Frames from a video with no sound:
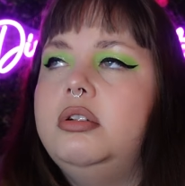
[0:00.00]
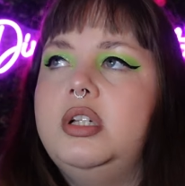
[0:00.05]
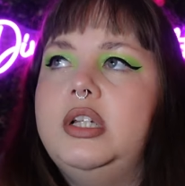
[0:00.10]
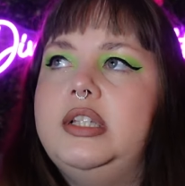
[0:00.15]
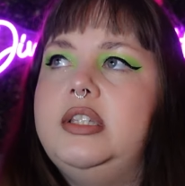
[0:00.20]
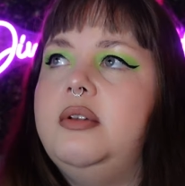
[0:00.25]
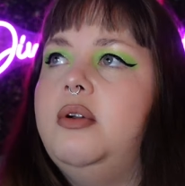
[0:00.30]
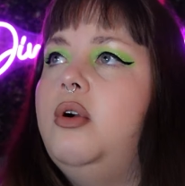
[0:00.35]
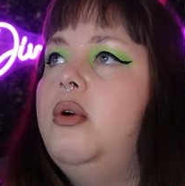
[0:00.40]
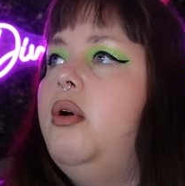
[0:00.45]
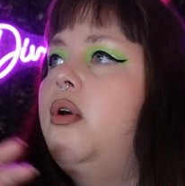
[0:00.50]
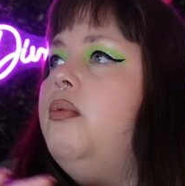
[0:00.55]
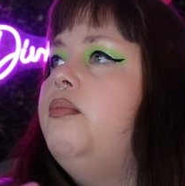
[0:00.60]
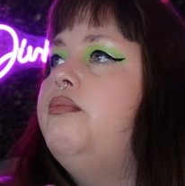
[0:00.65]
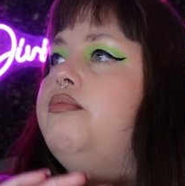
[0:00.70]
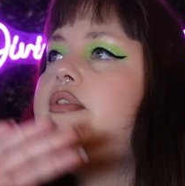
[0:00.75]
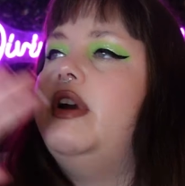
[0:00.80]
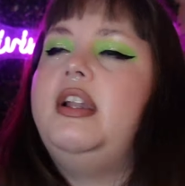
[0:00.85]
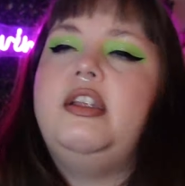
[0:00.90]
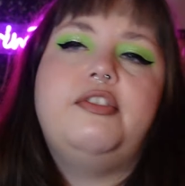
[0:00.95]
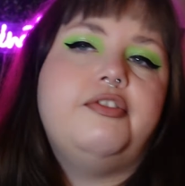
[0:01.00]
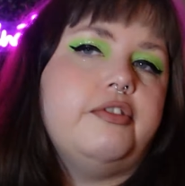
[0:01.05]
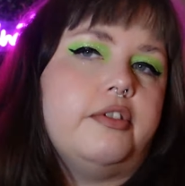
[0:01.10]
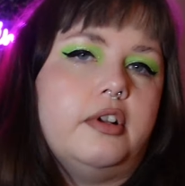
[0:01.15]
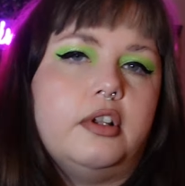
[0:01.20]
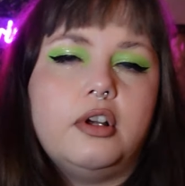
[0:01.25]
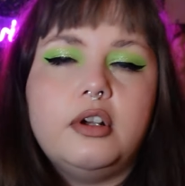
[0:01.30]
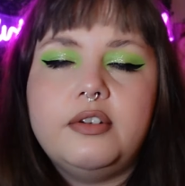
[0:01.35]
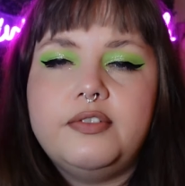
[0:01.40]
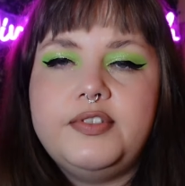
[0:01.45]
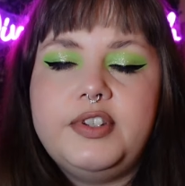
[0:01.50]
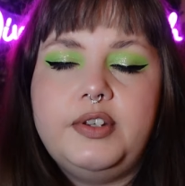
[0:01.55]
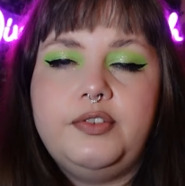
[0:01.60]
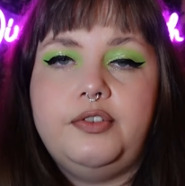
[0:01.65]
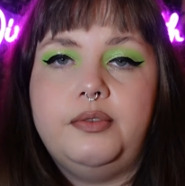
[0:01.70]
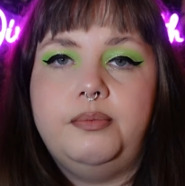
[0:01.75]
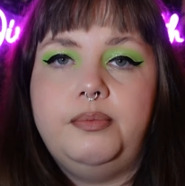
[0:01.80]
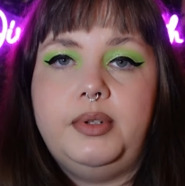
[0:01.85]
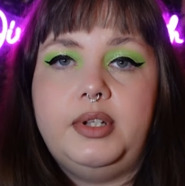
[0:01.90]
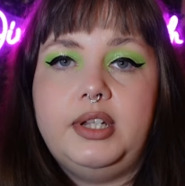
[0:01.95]
it's an umbrella for a lot of
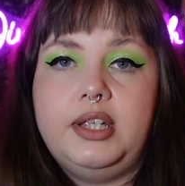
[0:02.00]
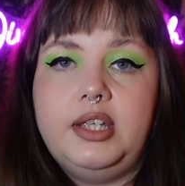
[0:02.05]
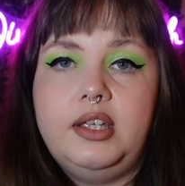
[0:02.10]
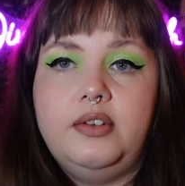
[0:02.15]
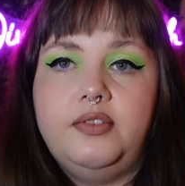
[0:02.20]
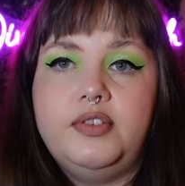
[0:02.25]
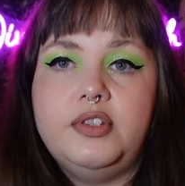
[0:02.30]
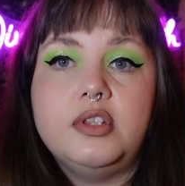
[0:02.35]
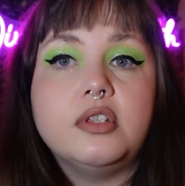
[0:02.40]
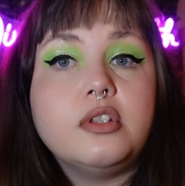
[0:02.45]
different beliefs.